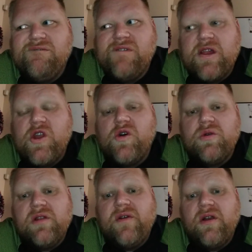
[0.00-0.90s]
No, we'll
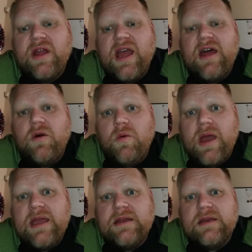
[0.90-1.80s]
have already had a
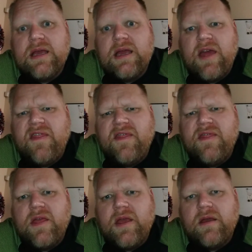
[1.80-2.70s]
weigh in day, I
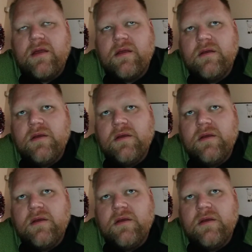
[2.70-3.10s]
think.